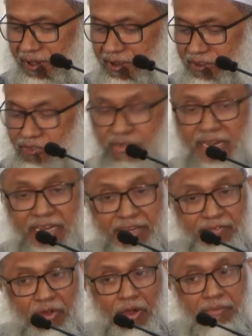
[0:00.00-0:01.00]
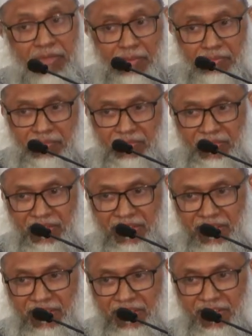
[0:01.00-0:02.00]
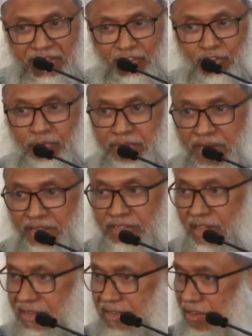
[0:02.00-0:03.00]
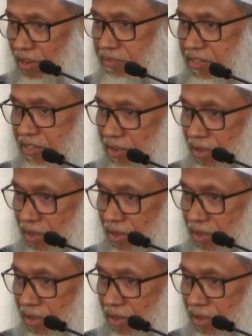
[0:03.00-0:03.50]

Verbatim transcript: Should I inform them? They should be excited of this